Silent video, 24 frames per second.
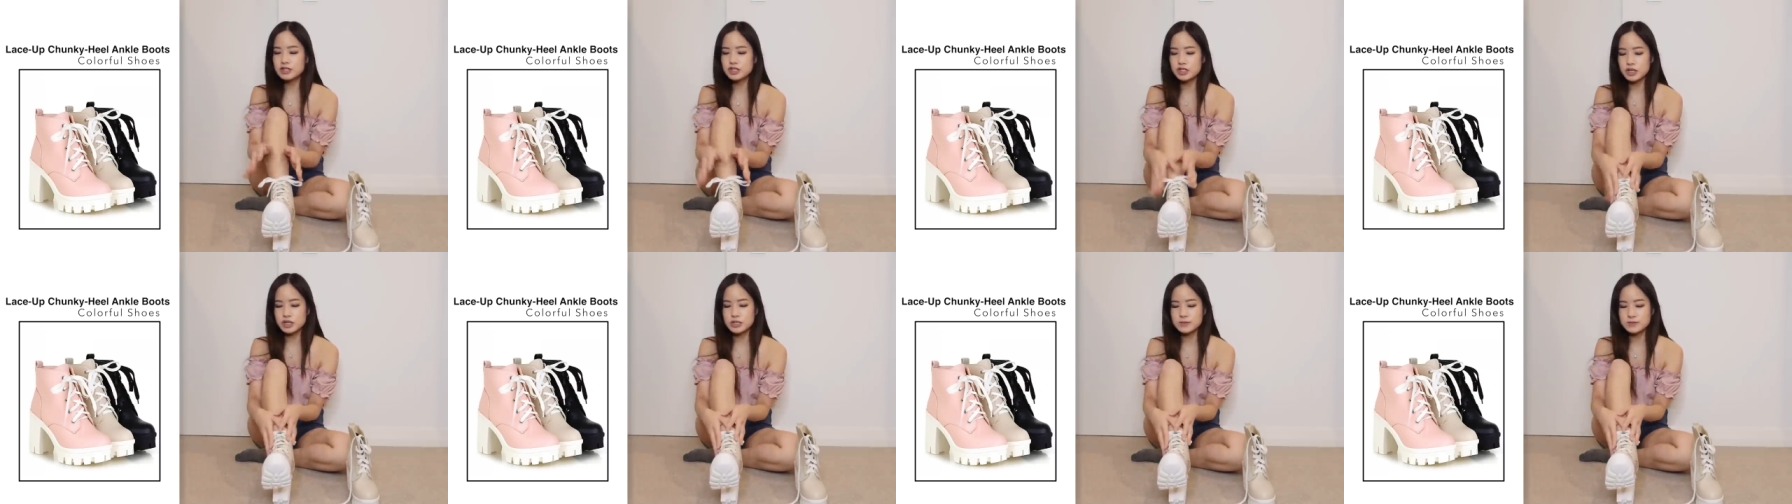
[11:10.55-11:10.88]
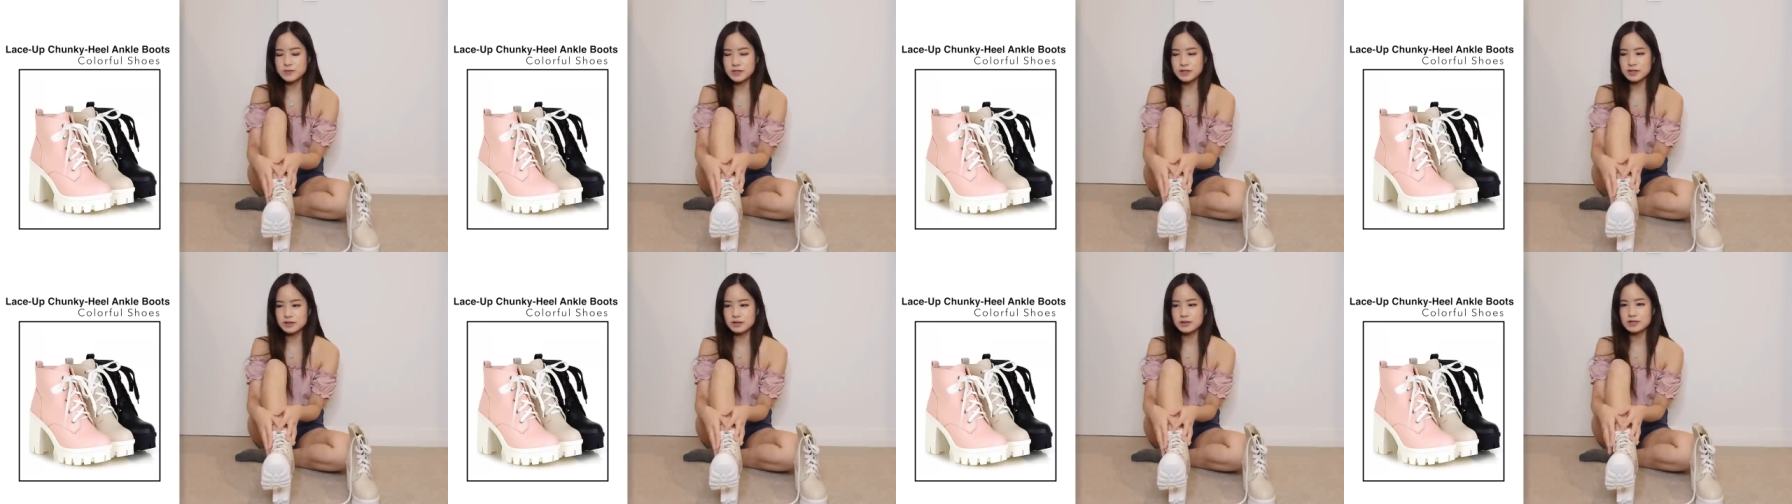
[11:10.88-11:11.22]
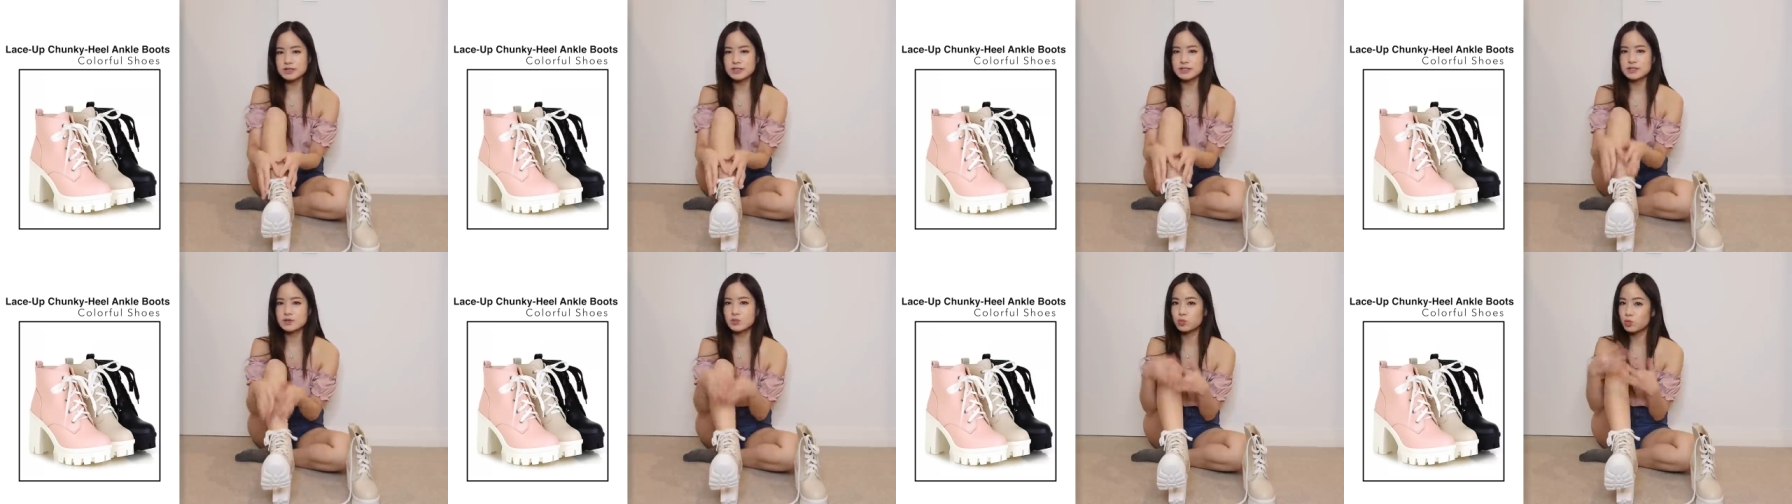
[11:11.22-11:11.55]
just
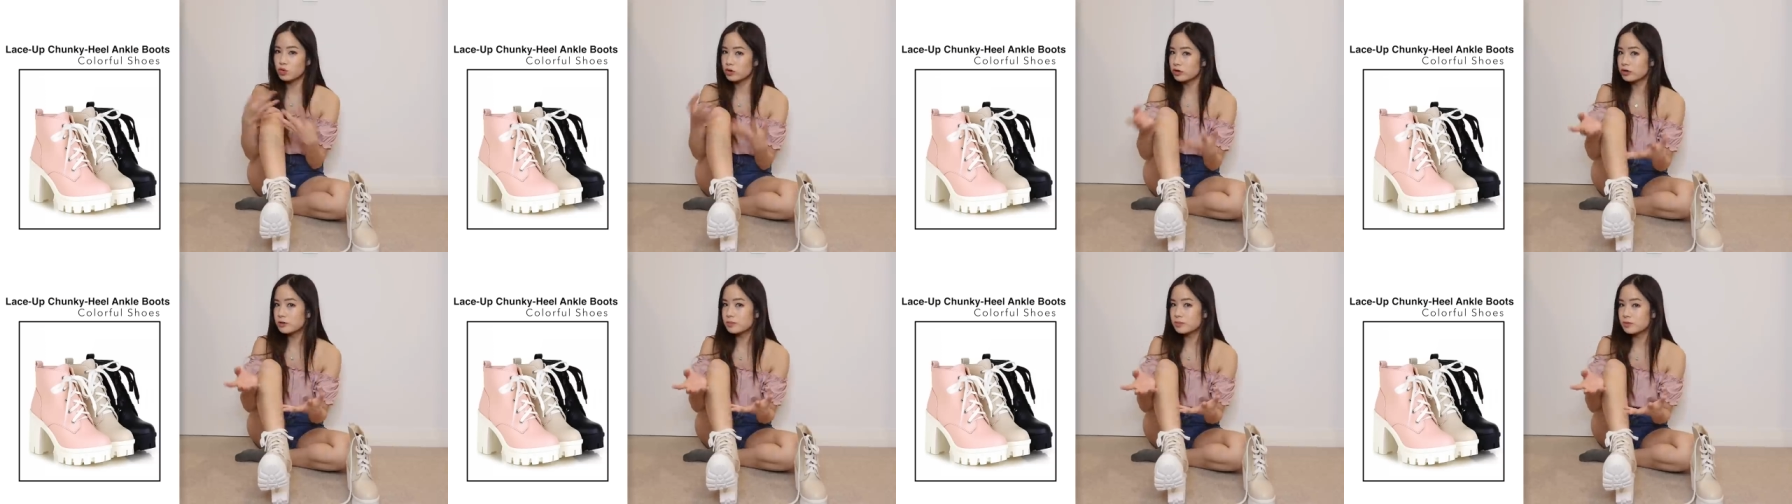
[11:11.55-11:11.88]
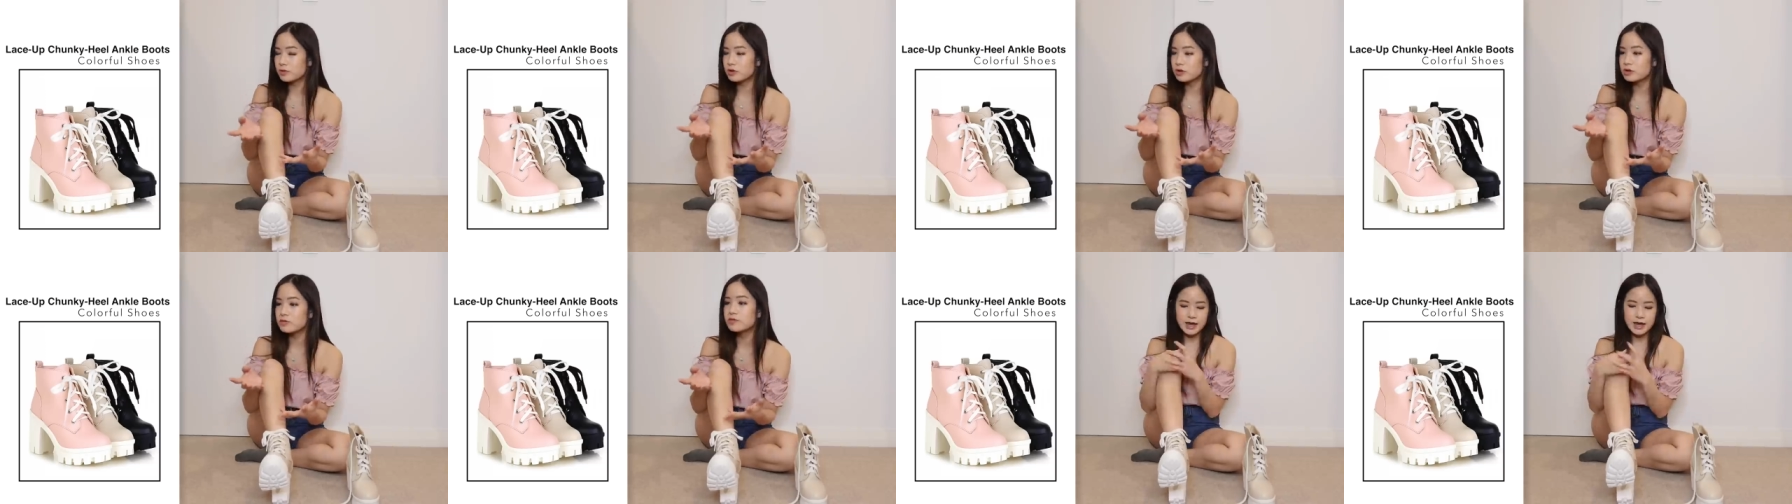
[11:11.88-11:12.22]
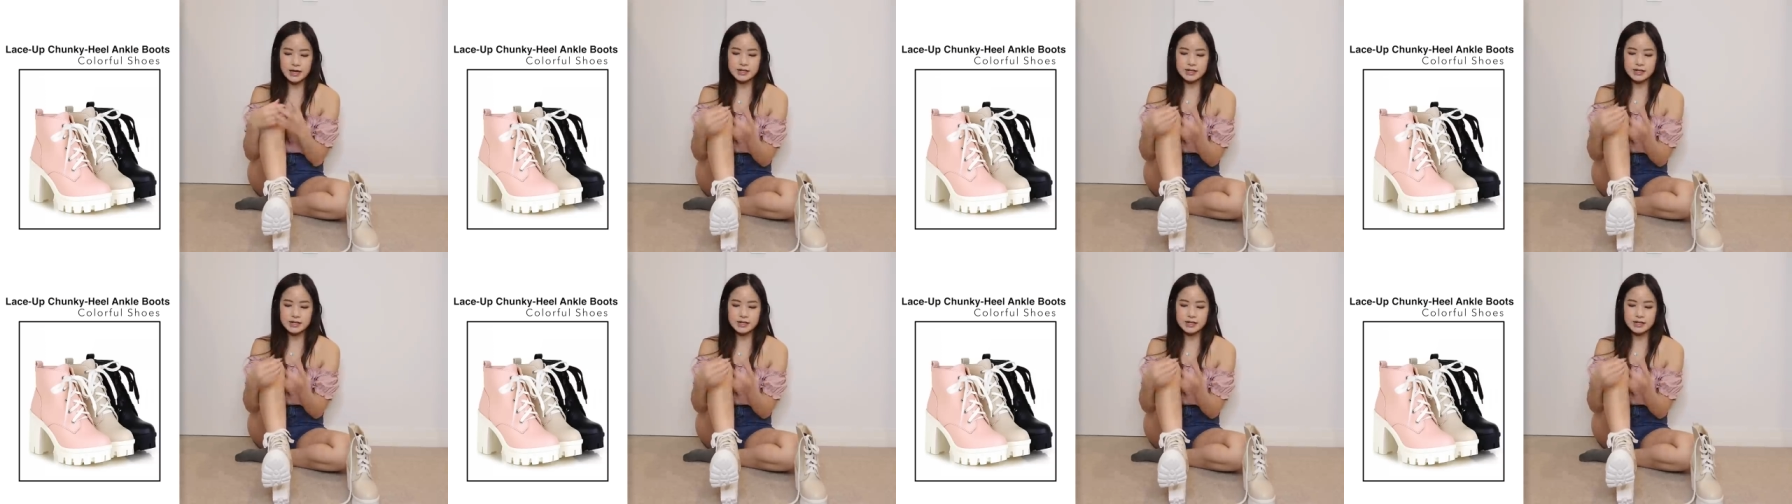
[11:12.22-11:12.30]
because it's waterproof,